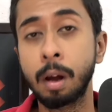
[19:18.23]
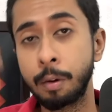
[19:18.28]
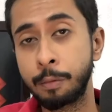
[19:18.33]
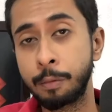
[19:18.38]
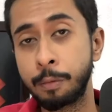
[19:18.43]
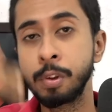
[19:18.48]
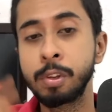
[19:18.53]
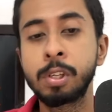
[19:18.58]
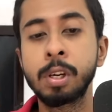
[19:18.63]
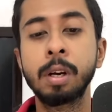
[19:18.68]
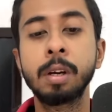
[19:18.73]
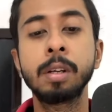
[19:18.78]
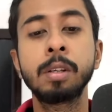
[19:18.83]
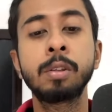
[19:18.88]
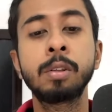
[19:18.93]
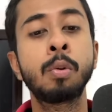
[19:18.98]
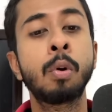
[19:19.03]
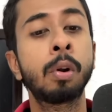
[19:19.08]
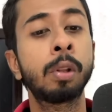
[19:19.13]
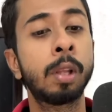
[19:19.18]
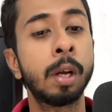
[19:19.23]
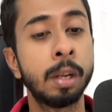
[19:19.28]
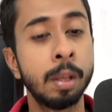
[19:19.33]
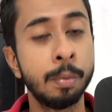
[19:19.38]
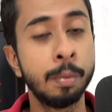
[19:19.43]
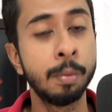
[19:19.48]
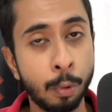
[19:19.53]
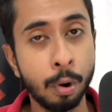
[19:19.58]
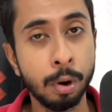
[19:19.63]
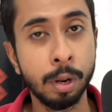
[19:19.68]
feature is not that
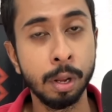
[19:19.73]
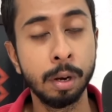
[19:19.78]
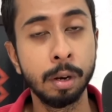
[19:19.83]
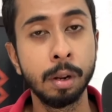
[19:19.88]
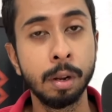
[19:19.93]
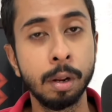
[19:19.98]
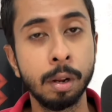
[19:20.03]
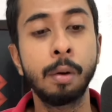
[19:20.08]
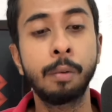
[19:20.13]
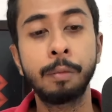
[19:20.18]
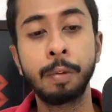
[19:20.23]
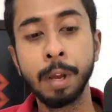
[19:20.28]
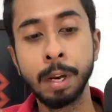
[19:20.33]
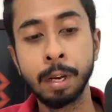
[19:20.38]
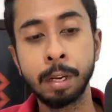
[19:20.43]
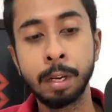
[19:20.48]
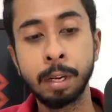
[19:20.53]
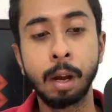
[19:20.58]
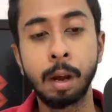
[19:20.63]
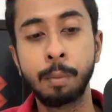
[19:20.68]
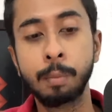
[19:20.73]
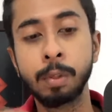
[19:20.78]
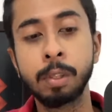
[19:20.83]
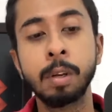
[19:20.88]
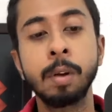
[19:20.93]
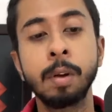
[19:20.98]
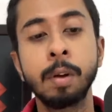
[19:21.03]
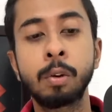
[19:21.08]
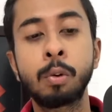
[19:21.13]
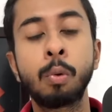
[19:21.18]
important when it comes
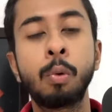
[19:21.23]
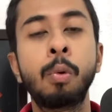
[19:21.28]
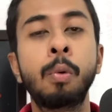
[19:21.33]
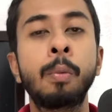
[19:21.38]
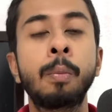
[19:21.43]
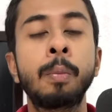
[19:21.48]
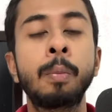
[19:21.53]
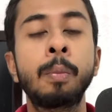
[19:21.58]
to